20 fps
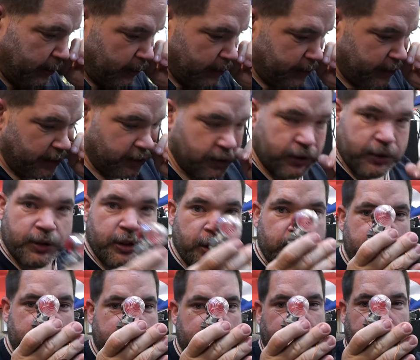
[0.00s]
I said it's got a
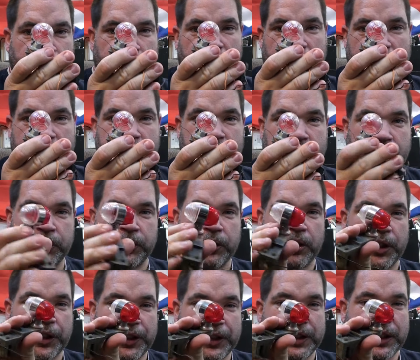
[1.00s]
totally different lens
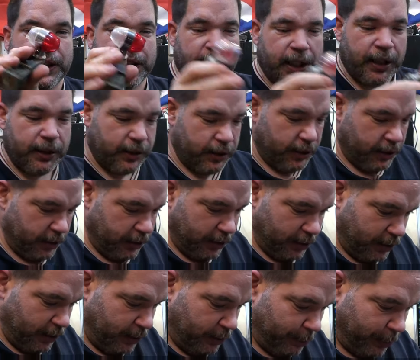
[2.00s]
design to that,
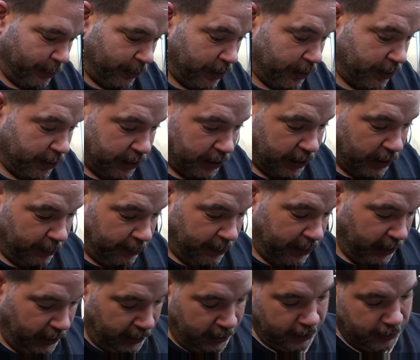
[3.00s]
but it does the same
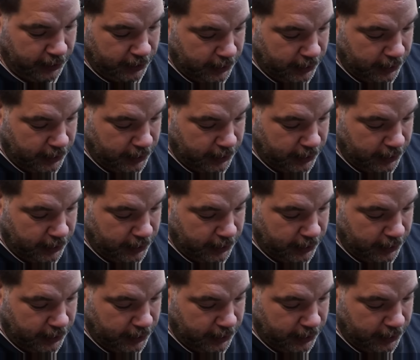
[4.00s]
thing.